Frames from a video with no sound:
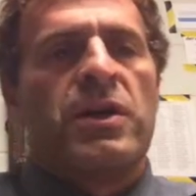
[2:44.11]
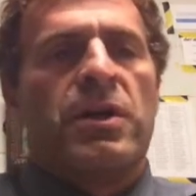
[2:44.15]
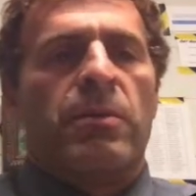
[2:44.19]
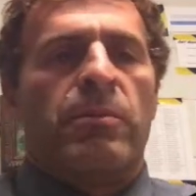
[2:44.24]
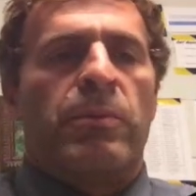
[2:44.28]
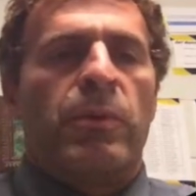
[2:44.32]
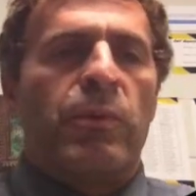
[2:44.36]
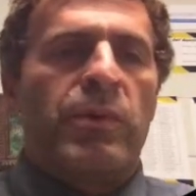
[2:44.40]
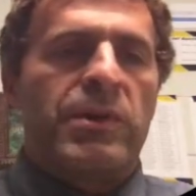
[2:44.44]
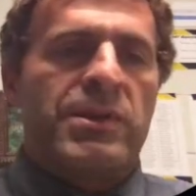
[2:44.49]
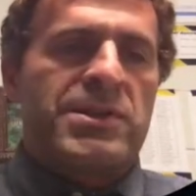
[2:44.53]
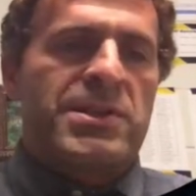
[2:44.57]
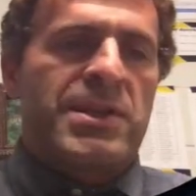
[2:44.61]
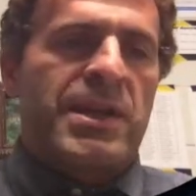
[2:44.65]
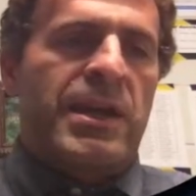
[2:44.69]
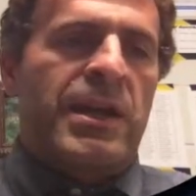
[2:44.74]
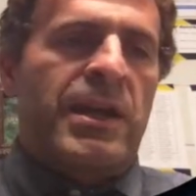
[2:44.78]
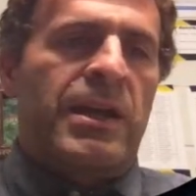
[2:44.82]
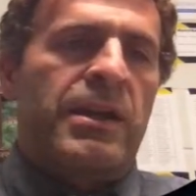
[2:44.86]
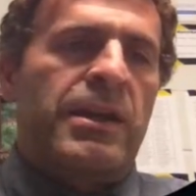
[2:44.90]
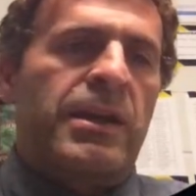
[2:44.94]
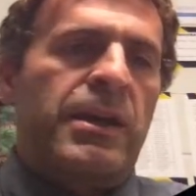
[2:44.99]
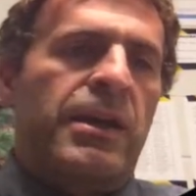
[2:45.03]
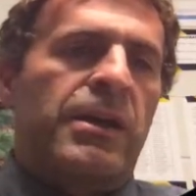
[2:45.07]
But once
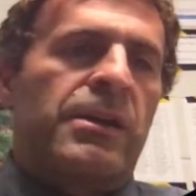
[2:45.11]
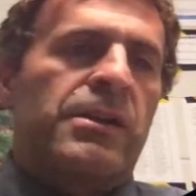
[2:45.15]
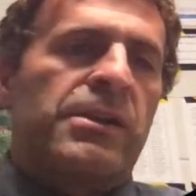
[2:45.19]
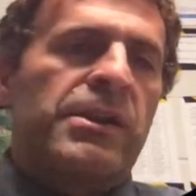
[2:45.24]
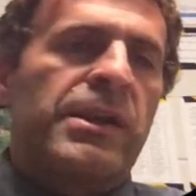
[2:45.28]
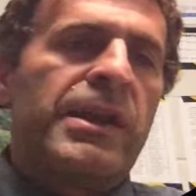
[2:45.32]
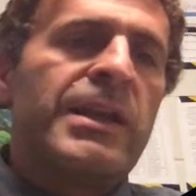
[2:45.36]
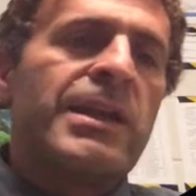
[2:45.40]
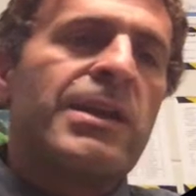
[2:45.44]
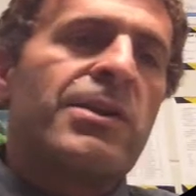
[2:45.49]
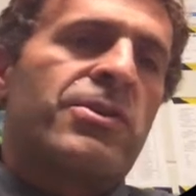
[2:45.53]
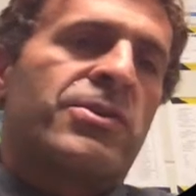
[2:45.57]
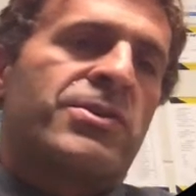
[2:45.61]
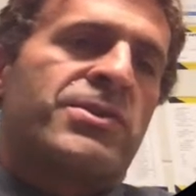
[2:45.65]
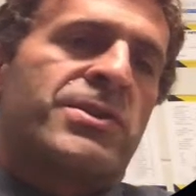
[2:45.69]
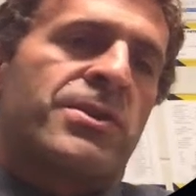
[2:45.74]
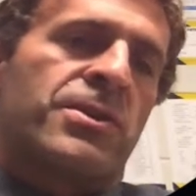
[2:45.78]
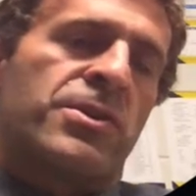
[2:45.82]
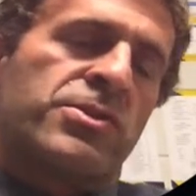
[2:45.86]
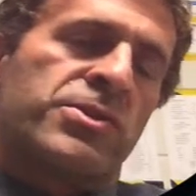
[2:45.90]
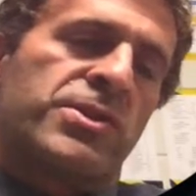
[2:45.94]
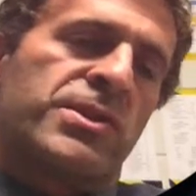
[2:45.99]
again, linear search,